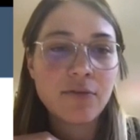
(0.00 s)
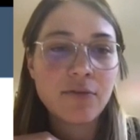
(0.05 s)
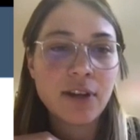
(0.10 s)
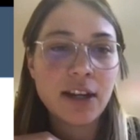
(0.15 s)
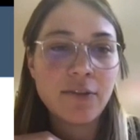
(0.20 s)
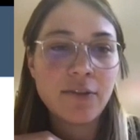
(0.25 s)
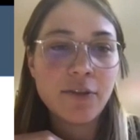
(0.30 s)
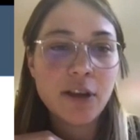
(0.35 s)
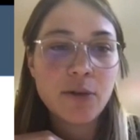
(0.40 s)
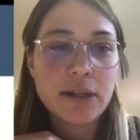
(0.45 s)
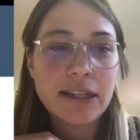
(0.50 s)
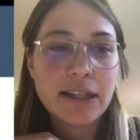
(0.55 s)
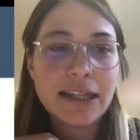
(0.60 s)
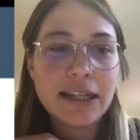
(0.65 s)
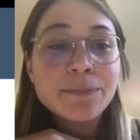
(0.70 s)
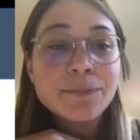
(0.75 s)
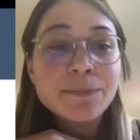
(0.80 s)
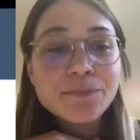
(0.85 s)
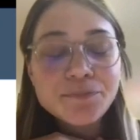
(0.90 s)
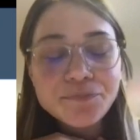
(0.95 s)
really
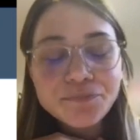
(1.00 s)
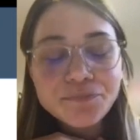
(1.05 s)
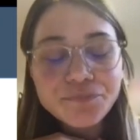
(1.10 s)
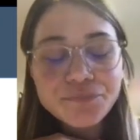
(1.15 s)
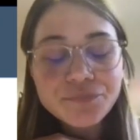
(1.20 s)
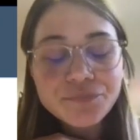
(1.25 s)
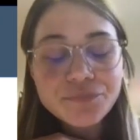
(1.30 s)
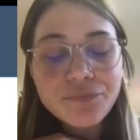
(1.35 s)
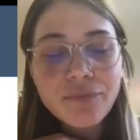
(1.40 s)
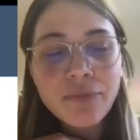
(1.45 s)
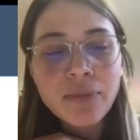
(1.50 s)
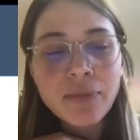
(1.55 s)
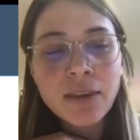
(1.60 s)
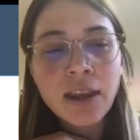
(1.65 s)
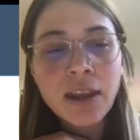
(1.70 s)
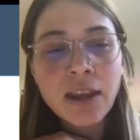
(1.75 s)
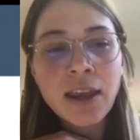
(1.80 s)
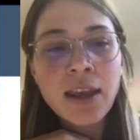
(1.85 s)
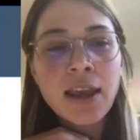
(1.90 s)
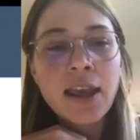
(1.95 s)
frequently.
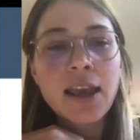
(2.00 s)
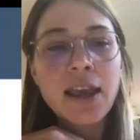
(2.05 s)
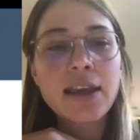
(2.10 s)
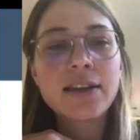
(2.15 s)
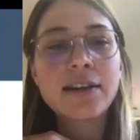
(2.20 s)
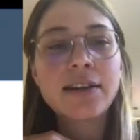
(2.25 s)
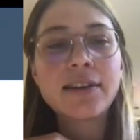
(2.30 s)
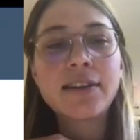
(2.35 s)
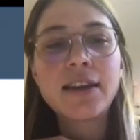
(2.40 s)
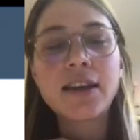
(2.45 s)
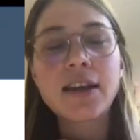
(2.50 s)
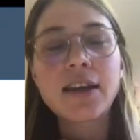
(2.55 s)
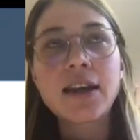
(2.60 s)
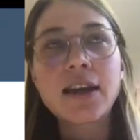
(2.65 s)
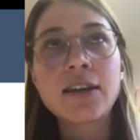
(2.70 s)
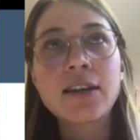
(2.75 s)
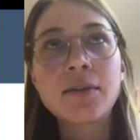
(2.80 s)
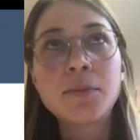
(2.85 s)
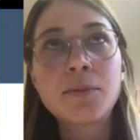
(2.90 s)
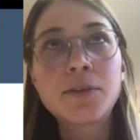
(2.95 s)
And then I think
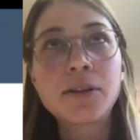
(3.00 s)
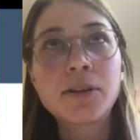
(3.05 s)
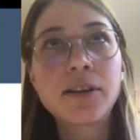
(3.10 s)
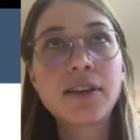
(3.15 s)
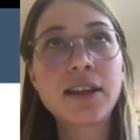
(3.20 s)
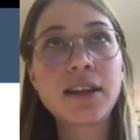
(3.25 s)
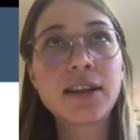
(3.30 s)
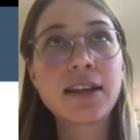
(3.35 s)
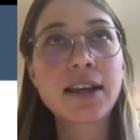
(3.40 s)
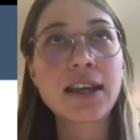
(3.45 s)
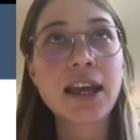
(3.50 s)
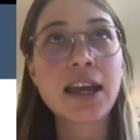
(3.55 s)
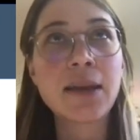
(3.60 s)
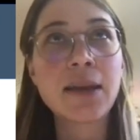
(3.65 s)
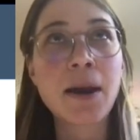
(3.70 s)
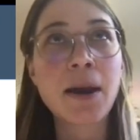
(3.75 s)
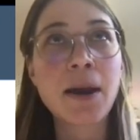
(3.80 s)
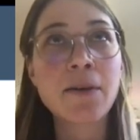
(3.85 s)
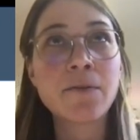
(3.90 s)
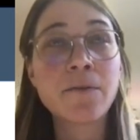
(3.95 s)
an important thing that
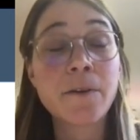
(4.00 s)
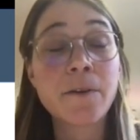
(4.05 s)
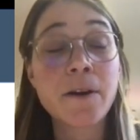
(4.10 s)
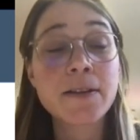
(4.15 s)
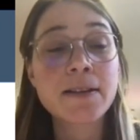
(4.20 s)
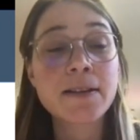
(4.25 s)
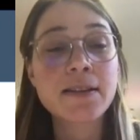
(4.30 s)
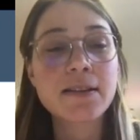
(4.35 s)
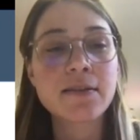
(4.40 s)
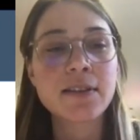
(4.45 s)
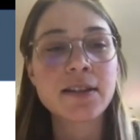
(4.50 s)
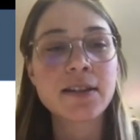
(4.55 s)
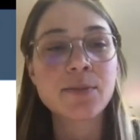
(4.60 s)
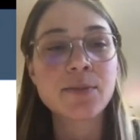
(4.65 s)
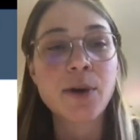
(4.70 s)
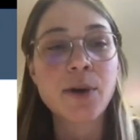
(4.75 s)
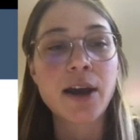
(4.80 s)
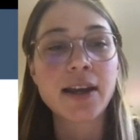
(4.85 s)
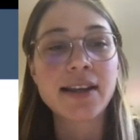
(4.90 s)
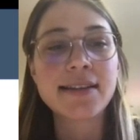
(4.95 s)
came out for us of
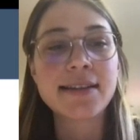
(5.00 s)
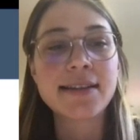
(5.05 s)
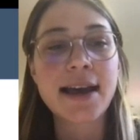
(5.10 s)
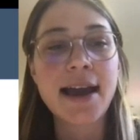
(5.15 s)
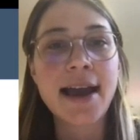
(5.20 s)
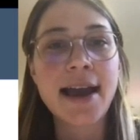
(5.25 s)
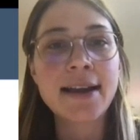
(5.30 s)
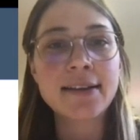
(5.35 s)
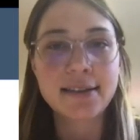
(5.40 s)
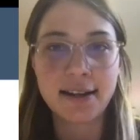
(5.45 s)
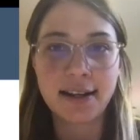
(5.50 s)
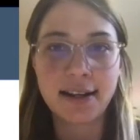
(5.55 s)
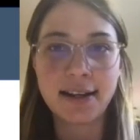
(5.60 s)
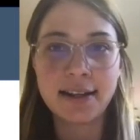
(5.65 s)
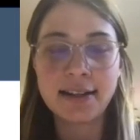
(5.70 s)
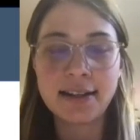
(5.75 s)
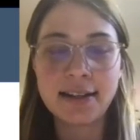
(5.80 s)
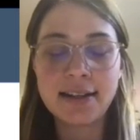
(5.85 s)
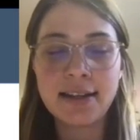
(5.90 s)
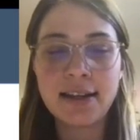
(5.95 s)
this work is that
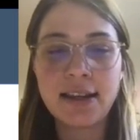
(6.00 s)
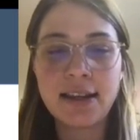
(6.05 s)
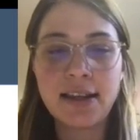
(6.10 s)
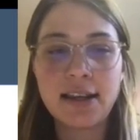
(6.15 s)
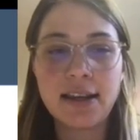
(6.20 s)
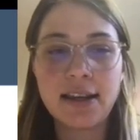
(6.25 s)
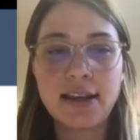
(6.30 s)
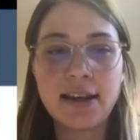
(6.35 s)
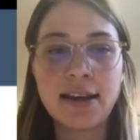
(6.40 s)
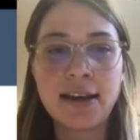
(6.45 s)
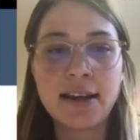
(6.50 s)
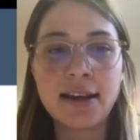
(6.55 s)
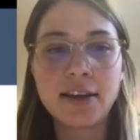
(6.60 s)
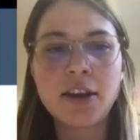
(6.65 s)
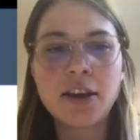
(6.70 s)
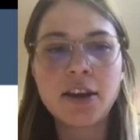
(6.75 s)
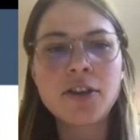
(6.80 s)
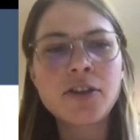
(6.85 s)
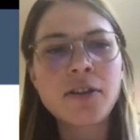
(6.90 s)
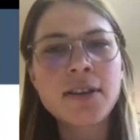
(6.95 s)
actually
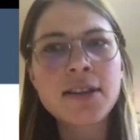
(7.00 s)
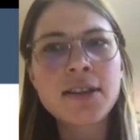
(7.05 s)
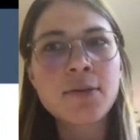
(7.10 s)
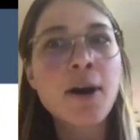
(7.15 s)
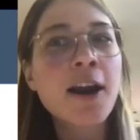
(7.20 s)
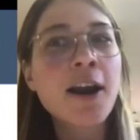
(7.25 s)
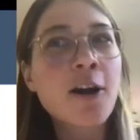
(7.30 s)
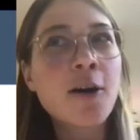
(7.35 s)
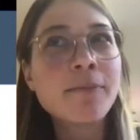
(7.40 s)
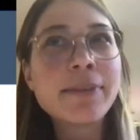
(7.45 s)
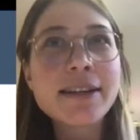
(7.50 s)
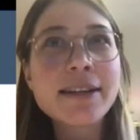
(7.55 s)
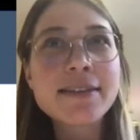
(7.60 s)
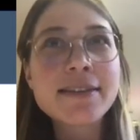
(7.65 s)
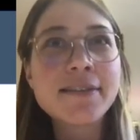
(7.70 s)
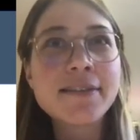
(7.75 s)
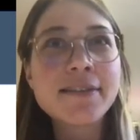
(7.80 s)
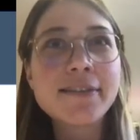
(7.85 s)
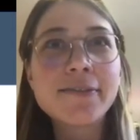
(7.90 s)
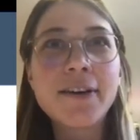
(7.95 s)
code sharing is quite
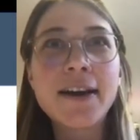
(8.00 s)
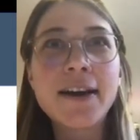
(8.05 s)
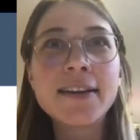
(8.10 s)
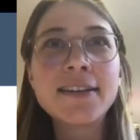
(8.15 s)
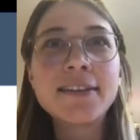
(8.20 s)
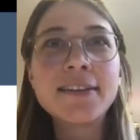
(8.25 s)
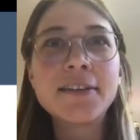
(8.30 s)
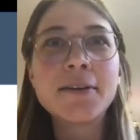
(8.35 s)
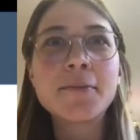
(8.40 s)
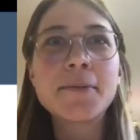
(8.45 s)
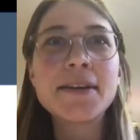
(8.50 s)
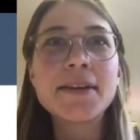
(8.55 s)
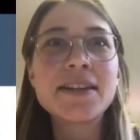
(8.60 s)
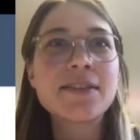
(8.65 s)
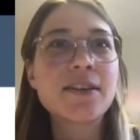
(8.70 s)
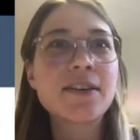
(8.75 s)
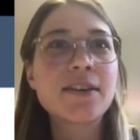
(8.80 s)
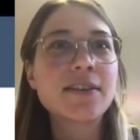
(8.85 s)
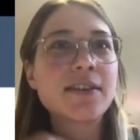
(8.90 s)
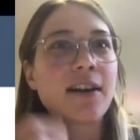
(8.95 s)
complex to define. We
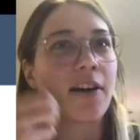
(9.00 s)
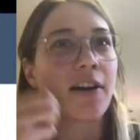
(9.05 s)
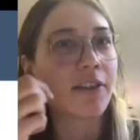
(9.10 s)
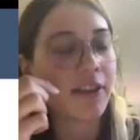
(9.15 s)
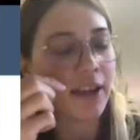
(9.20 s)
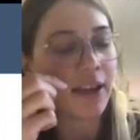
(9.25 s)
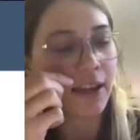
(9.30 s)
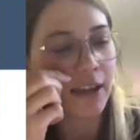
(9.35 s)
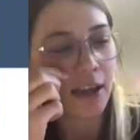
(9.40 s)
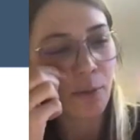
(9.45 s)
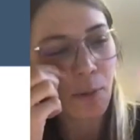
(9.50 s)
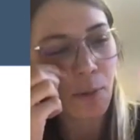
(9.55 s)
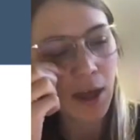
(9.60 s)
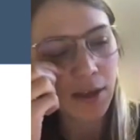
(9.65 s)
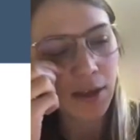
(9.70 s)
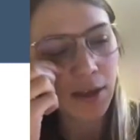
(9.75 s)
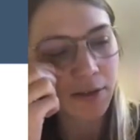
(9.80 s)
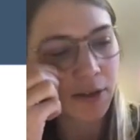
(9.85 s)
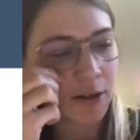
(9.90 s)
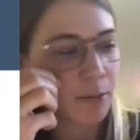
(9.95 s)
started out thinking,
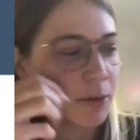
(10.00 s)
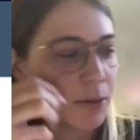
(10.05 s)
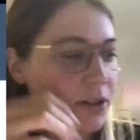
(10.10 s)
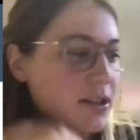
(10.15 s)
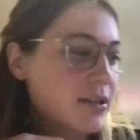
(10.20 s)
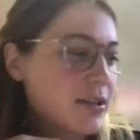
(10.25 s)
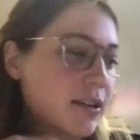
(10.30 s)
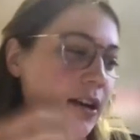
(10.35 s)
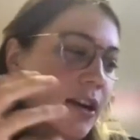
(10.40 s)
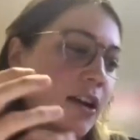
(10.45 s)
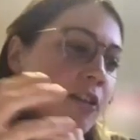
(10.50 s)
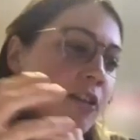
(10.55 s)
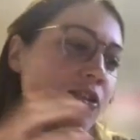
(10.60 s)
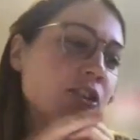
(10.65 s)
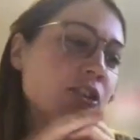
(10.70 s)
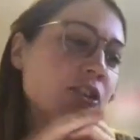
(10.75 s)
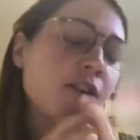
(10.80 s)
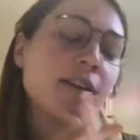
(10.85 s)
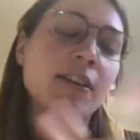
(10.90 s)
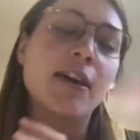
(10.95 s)
well, we'll just look at code
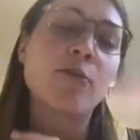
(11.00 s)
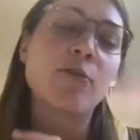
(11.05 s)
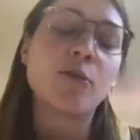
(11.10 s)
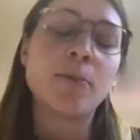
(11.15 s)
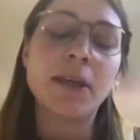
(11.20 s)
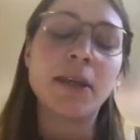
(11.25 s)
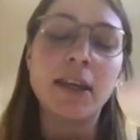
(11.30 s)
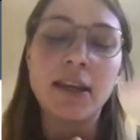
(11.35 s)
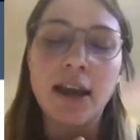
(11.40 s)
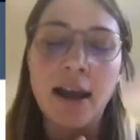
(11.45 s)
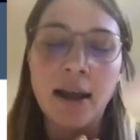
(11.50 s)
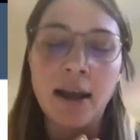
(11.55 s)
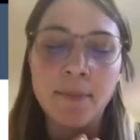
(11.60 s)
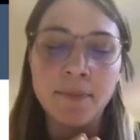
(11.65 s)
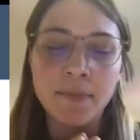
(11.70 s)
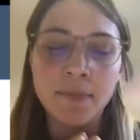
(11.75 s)
sharing. That will be